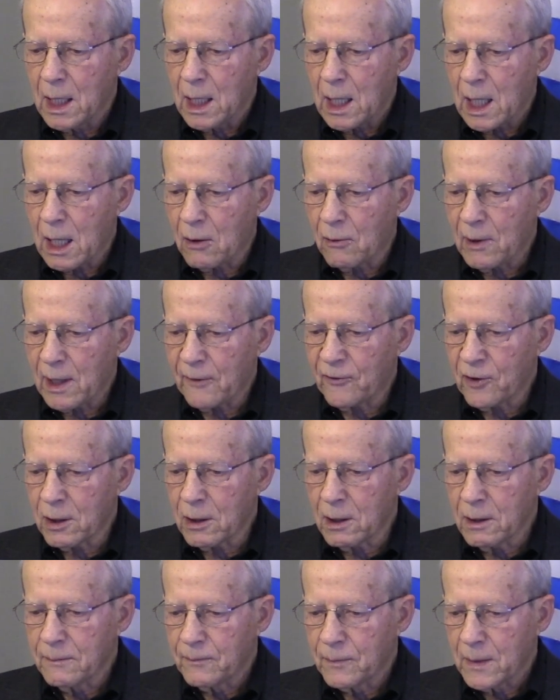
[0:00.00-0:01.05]

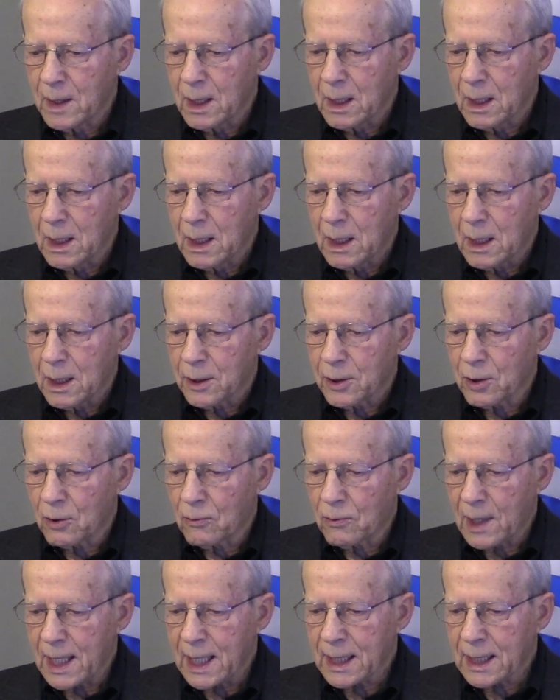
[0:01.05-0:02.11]
However, the
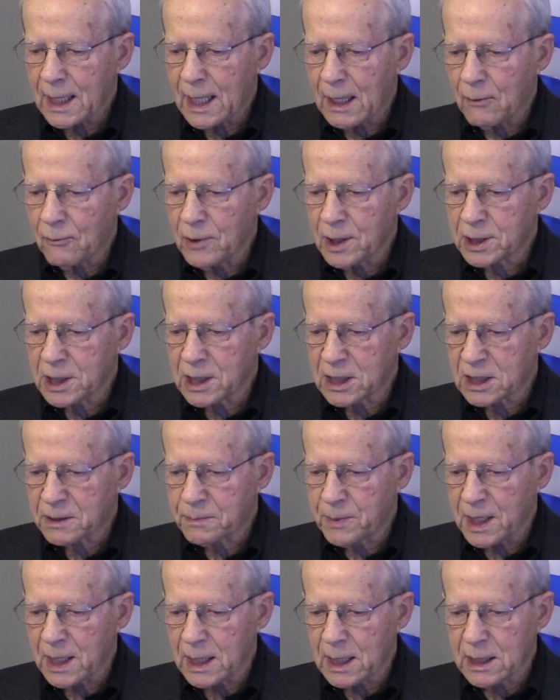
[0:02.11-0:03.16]
rate at which it
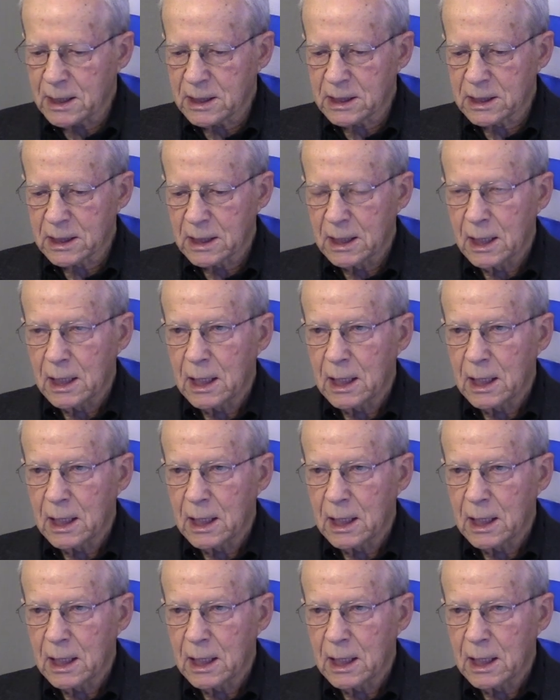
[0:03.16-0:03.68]
spins